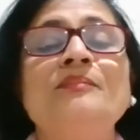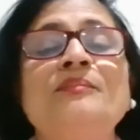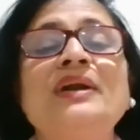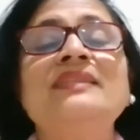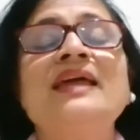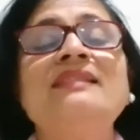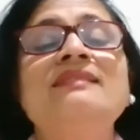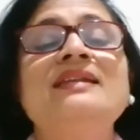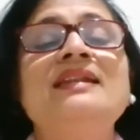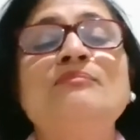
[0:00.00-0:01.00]
But then
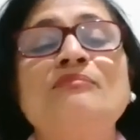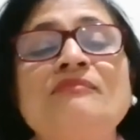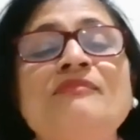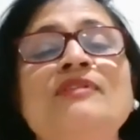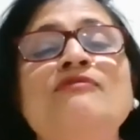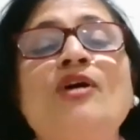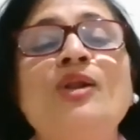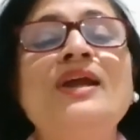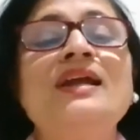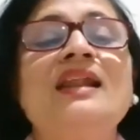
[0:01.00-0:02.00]
the
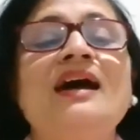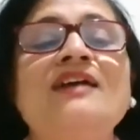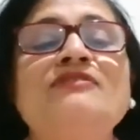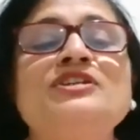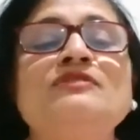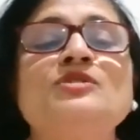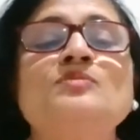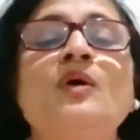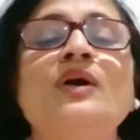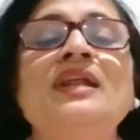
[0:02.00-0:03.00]
following life, she was
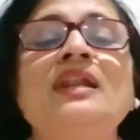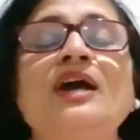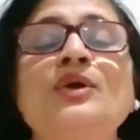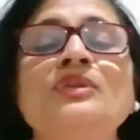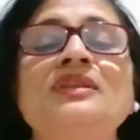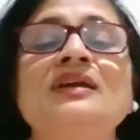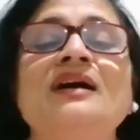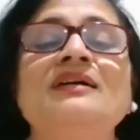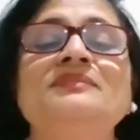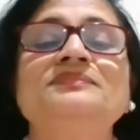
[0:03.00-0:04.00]
born in
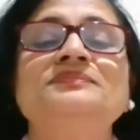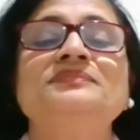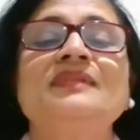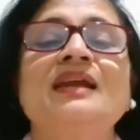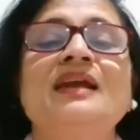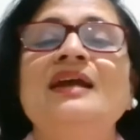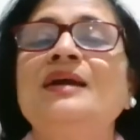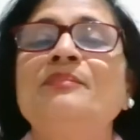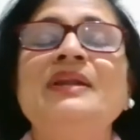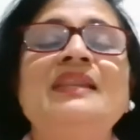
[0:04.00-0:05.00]
Ayodhya.
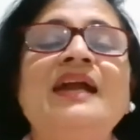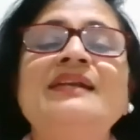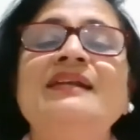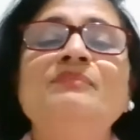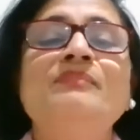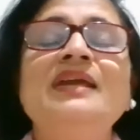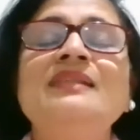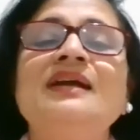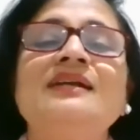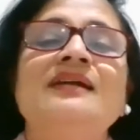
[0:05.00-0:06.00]
But that didn't
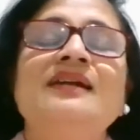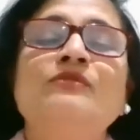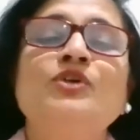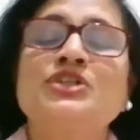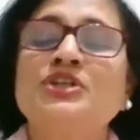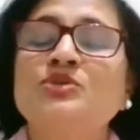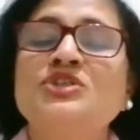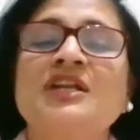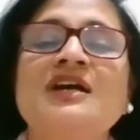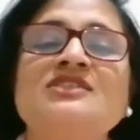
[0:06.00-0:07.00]
mean that her devotion to
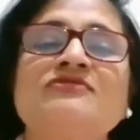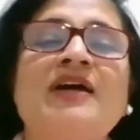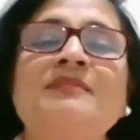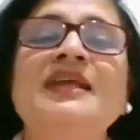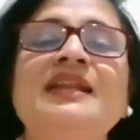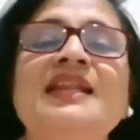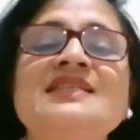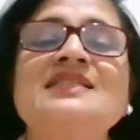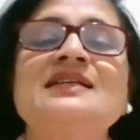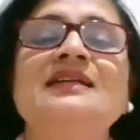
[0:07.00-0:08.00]
Janaka's family
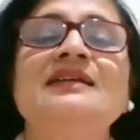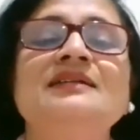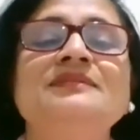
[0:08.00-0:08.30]
lessened.